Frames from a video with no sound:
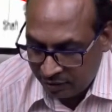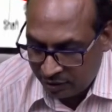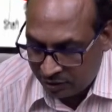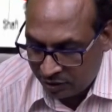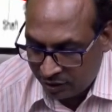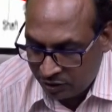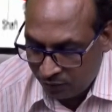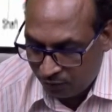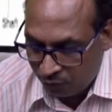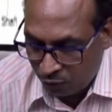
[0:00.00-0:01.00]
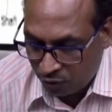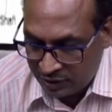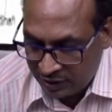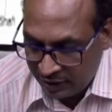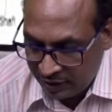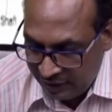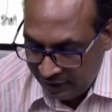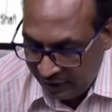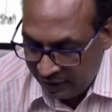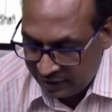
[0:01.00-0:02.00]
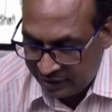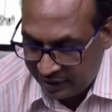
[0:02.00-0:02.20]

the thrust force is